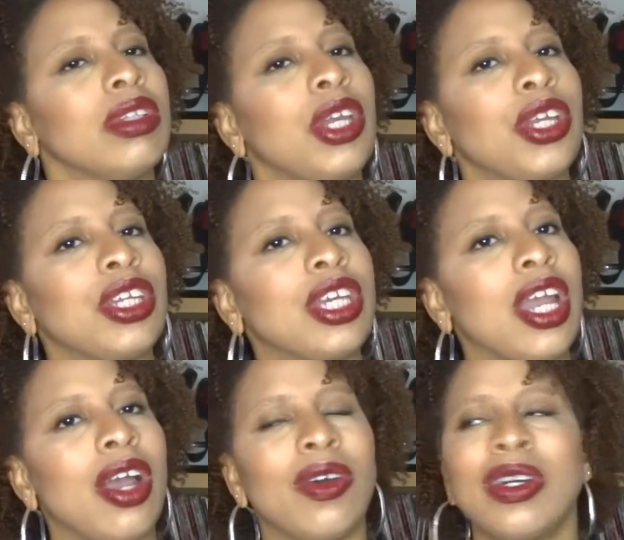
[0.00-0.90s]
There you
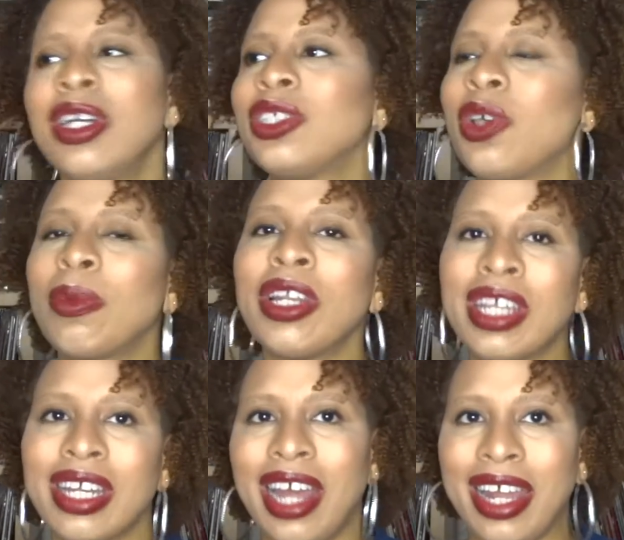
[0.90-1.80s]
go. So I'm
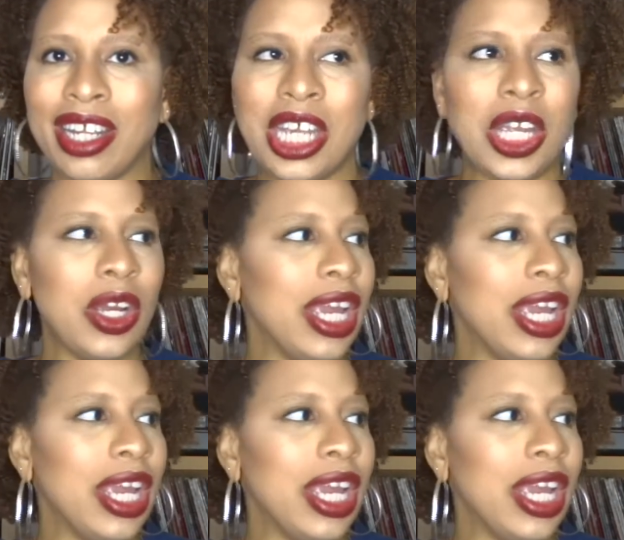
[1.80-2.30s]
gonna get out of here.